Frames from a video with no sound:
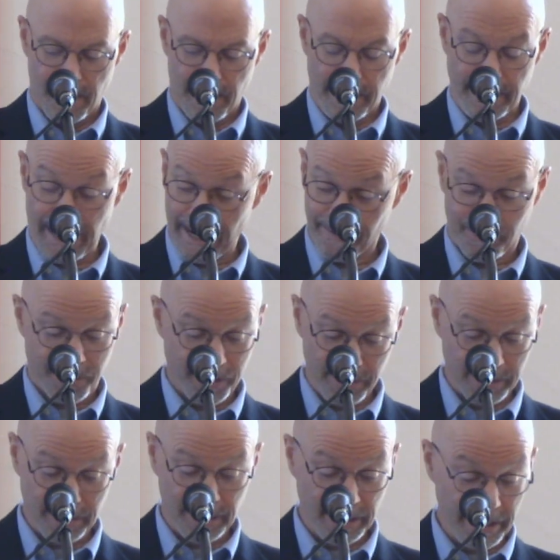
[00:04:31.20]
Not
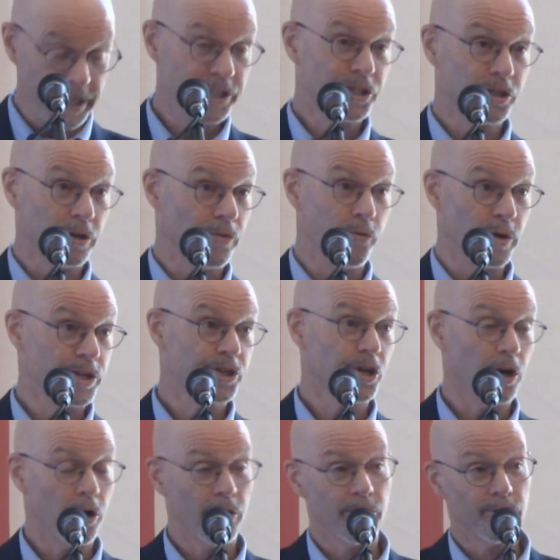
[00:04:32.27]
the least of which
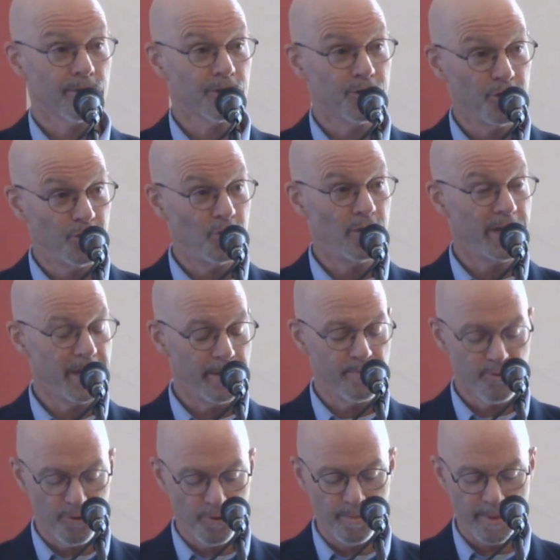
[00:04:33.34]
are 2
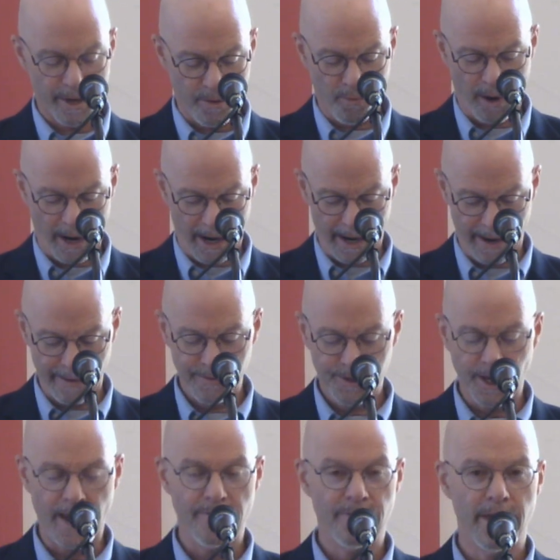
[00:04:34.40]
Hebrew midwives,
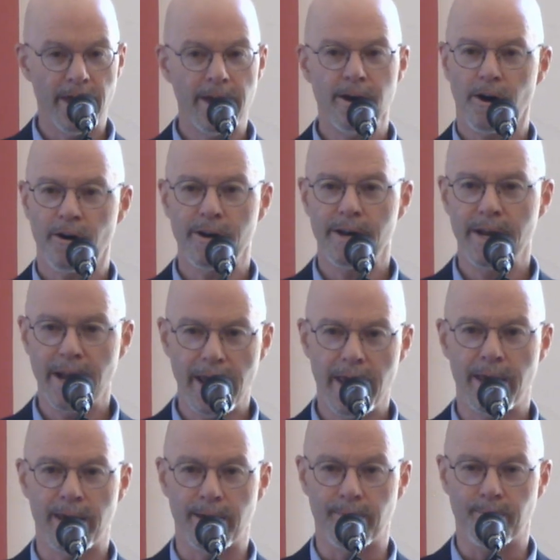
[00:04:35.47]
and they are
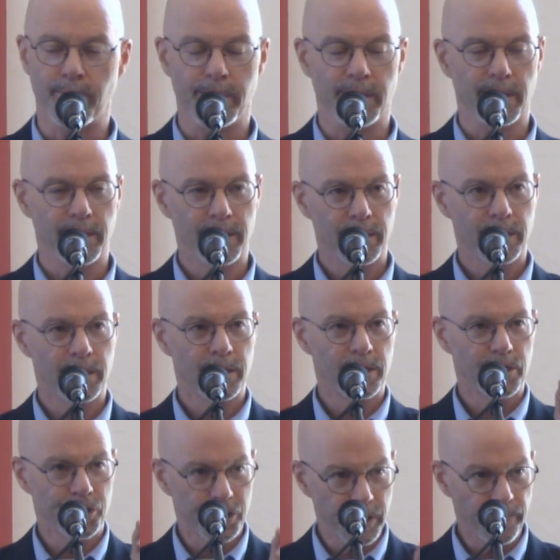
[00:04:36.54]
named
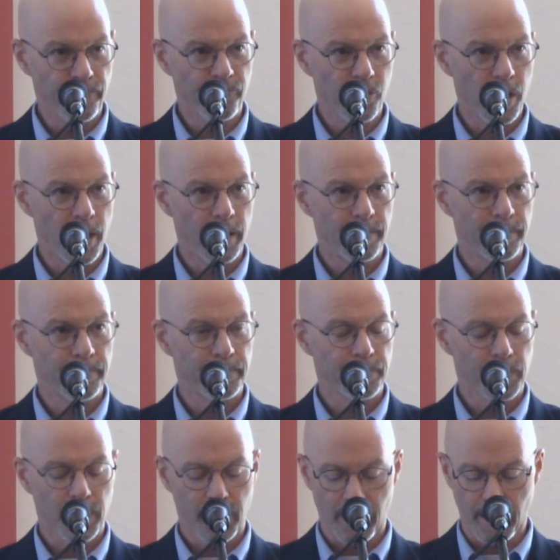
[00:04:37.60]

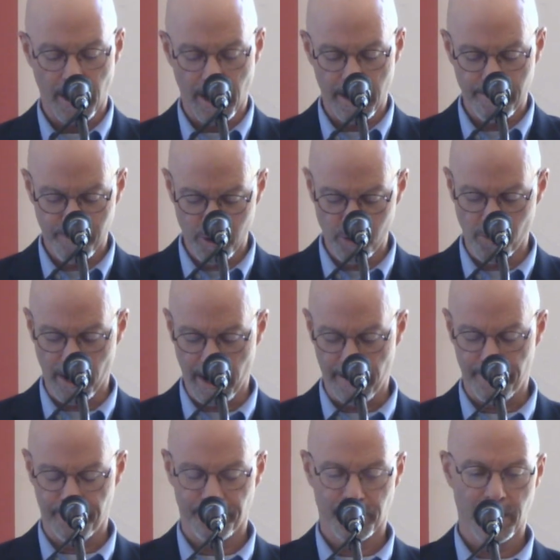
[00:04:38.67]
Shiphrah and
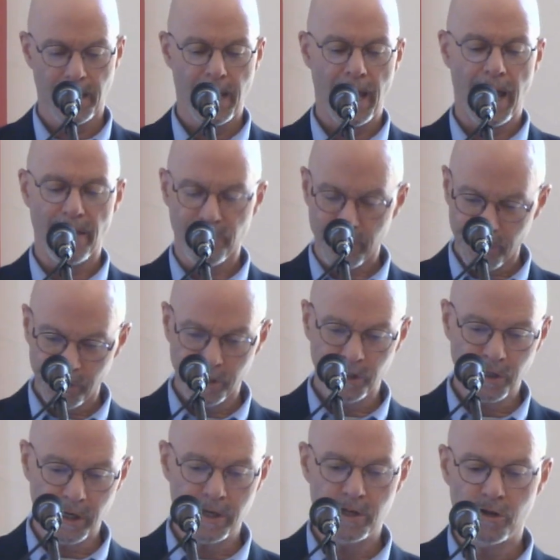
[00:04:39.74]
Puah. And this
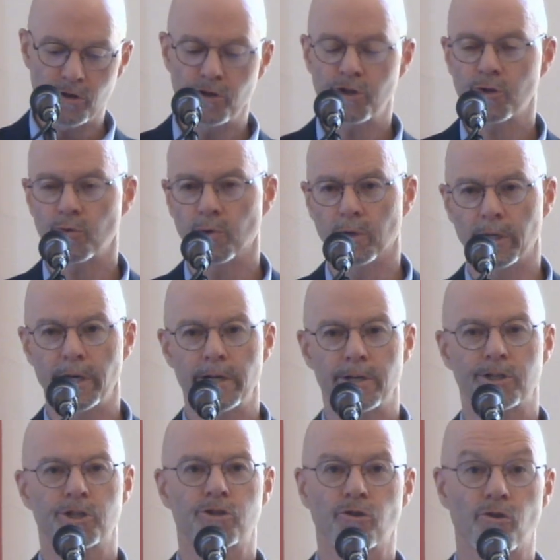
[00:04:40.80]
is unusual in
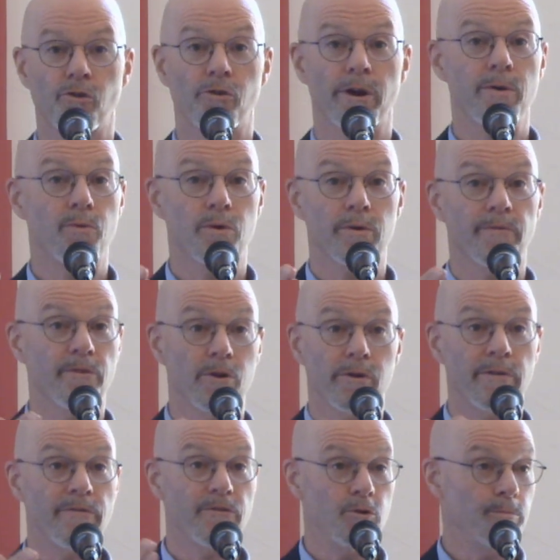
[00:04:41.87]
a story where
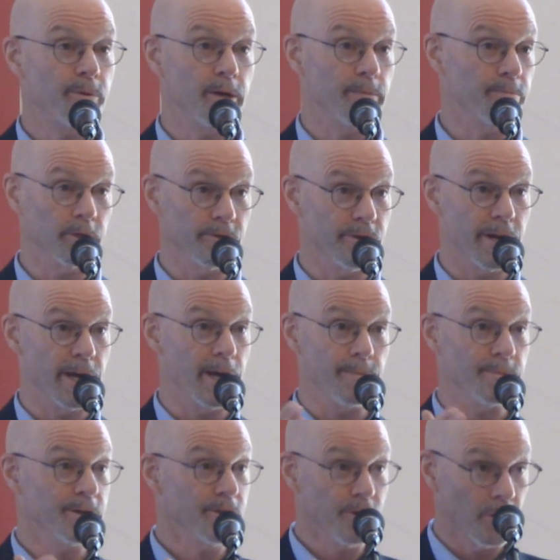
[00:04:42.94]
very few people are
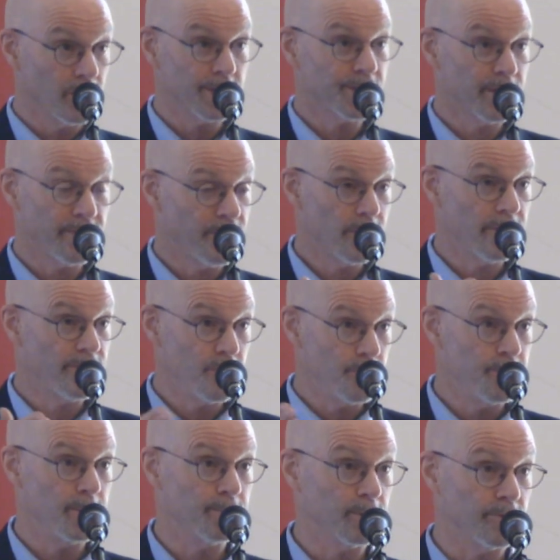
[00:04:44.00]
named. Notice that very few
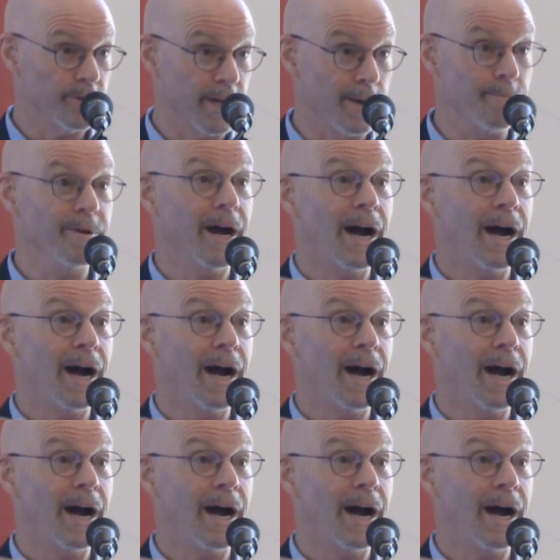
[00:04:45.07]
people are named.